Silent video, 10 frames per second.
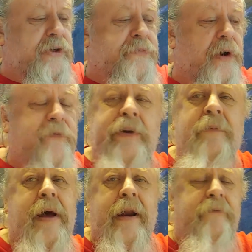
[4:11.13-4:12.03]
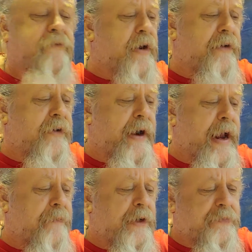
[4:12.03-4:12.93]
is perfect about it. I'm very, very
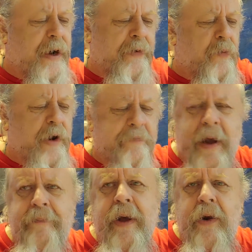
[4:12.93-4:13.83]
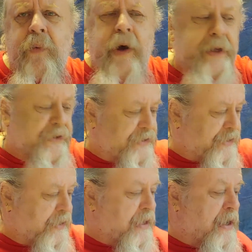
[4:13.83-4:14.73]
happy. It's probably one of my better ones.
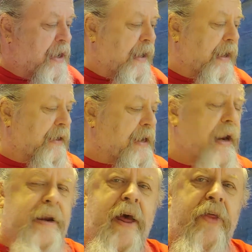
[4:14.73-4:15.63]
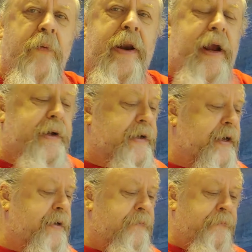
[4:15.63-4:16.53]
I got another one I
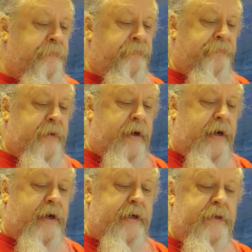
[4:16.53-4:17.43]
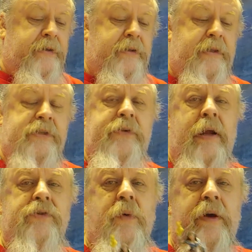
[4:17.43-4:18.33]
did. This one I
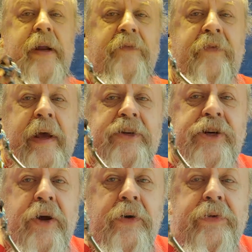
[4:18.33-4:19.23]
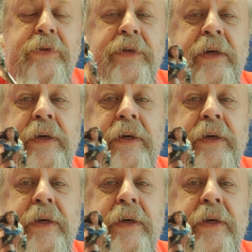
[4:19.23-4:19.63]
was working on flesh tones,